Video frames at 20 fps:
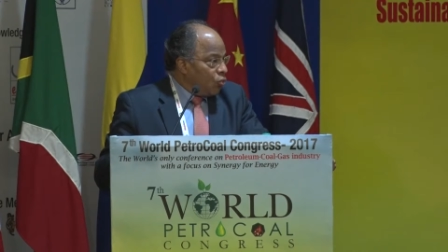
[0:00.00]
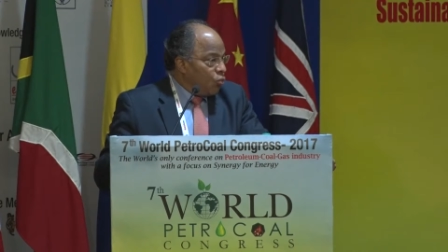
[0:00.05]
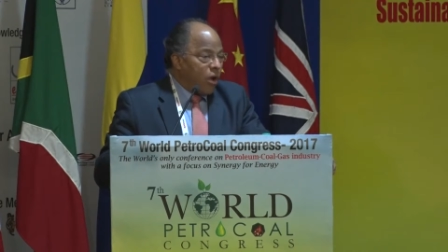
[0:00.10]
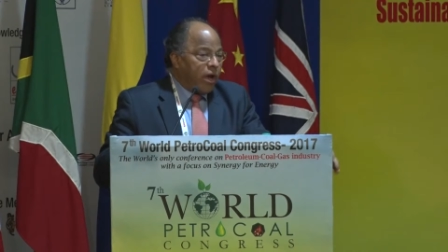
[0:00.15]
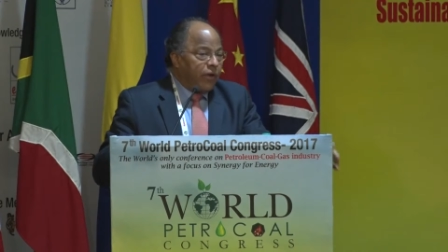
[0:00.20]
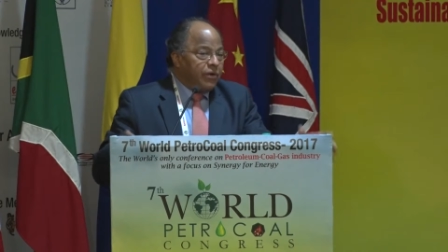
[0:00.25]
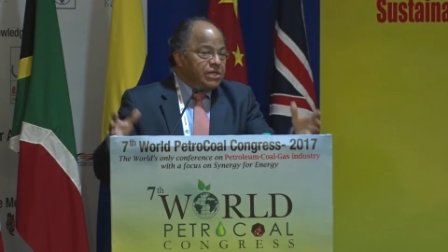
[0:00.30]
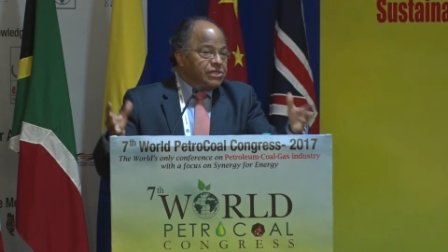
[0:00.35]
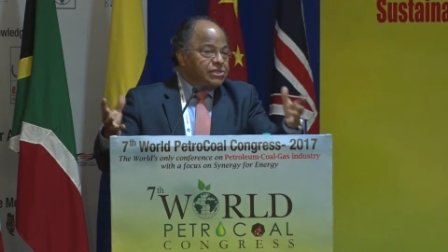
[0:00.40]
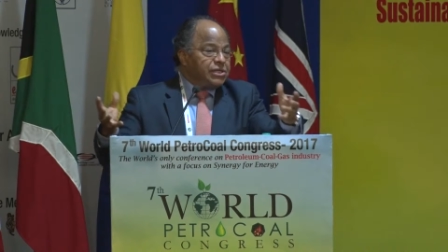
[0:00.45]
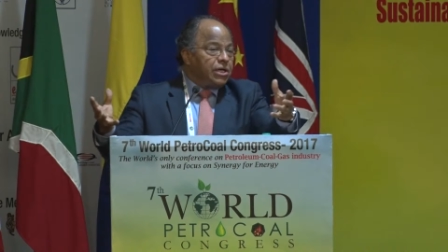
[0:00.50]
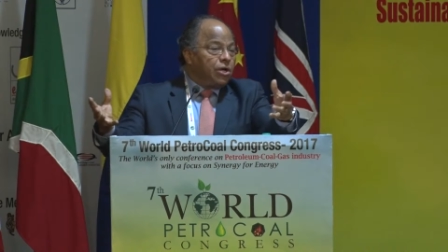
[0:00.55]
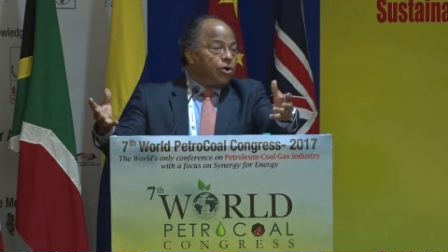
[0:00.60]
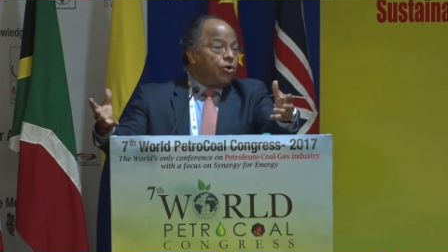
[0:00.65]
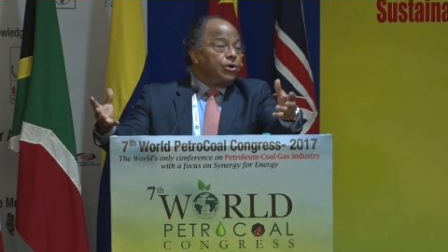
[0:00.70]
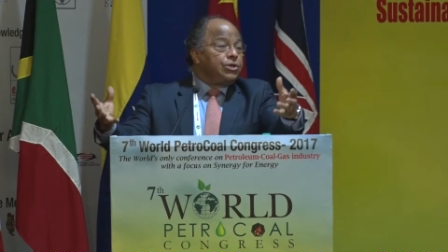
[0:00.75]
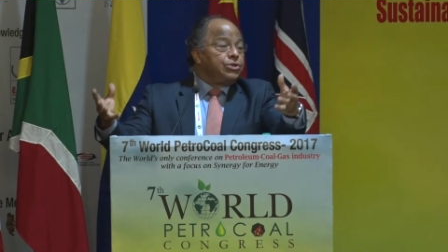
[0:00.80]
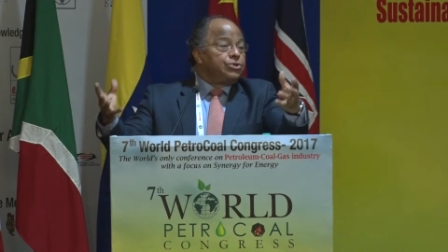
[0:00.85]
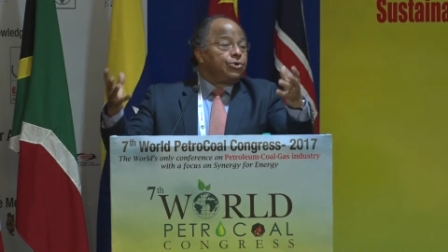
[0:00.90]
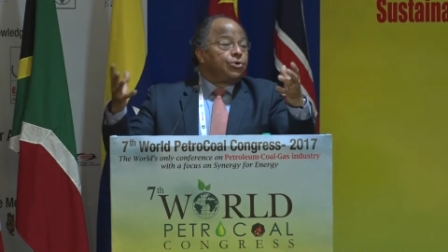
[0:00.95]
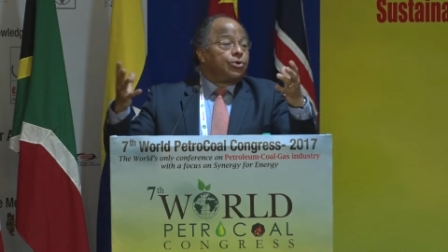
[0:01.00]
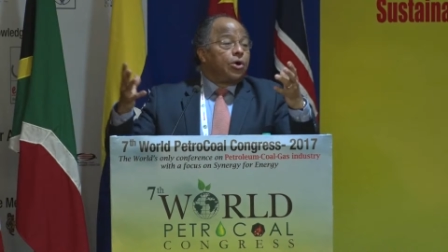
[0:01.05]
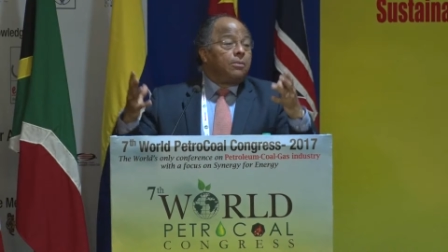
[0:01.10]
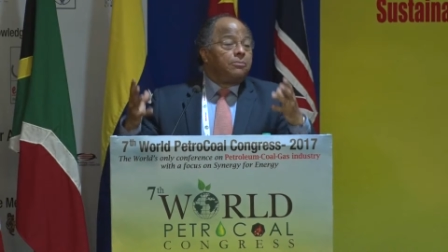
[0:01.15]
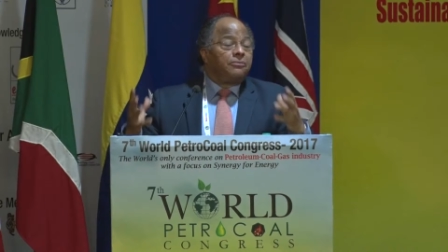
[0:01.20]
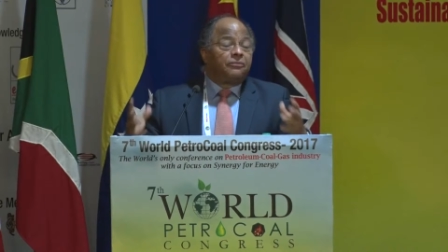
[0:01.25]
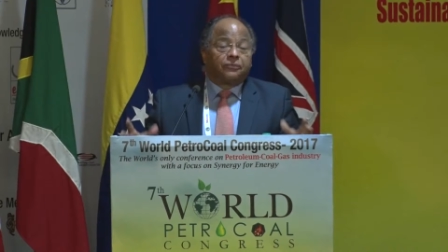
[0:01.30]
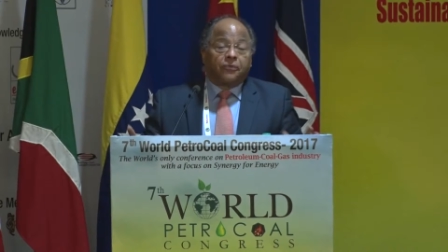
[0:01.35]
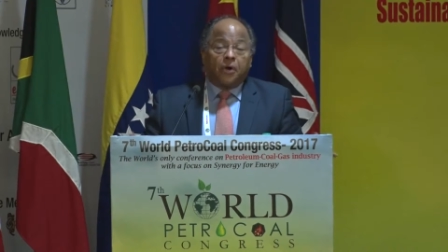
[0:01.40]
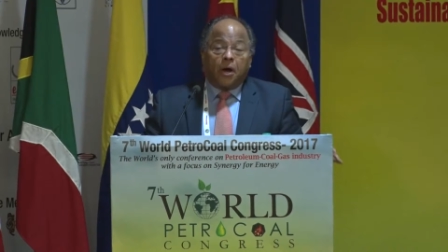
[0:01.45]
Where is it going to
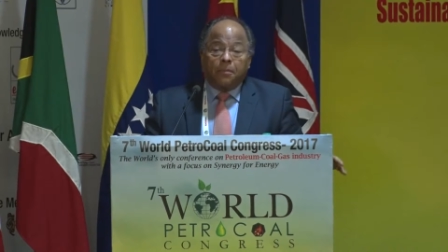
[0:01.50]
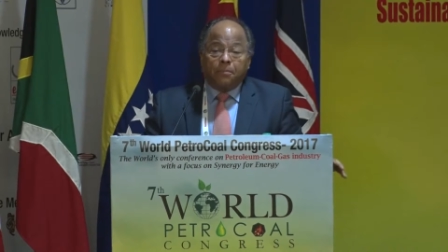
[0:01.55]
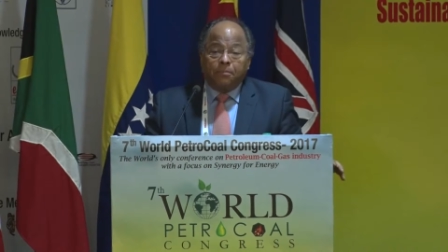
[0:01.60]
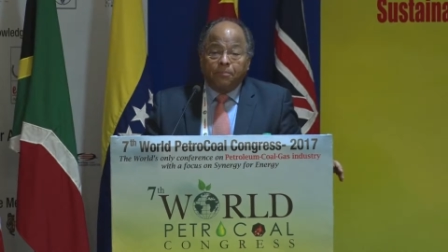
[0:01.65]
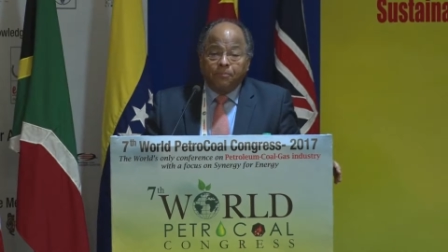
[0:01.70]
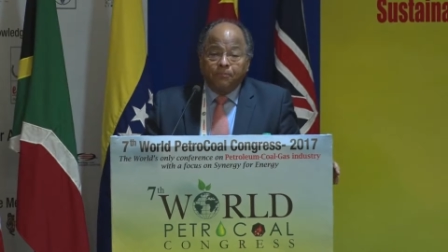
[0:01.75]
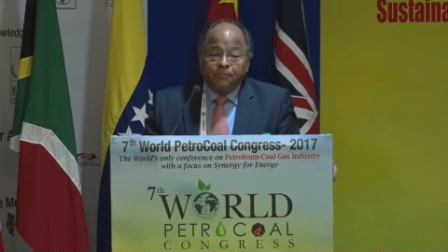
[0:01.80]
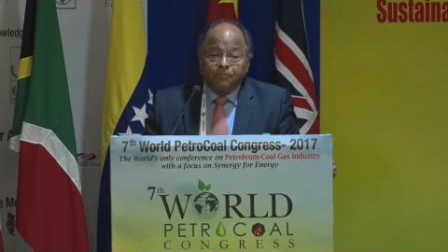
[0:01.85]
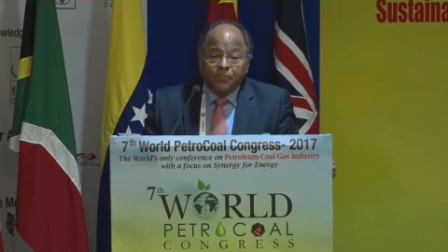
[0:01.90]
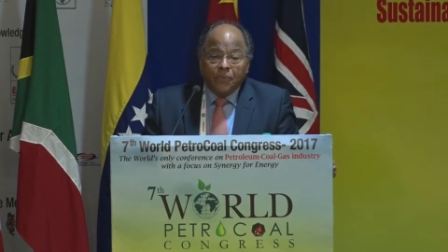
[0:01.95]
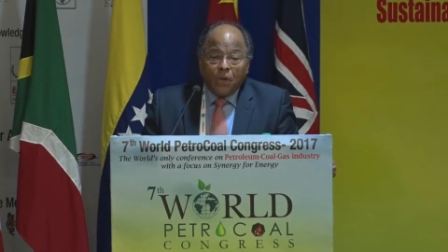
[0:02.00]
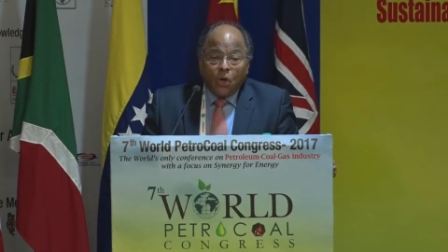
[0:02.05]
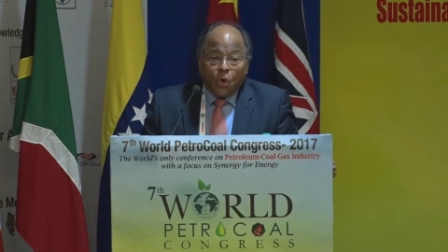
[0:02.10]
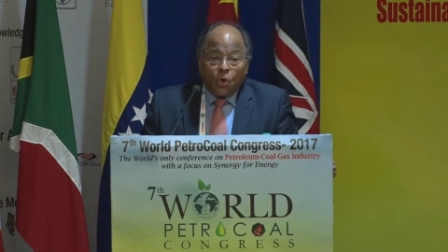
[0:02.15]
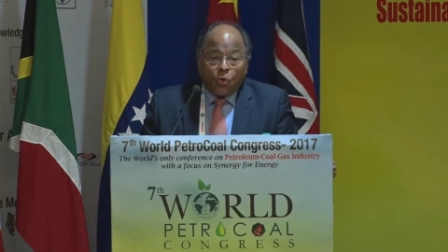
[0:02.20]
come from?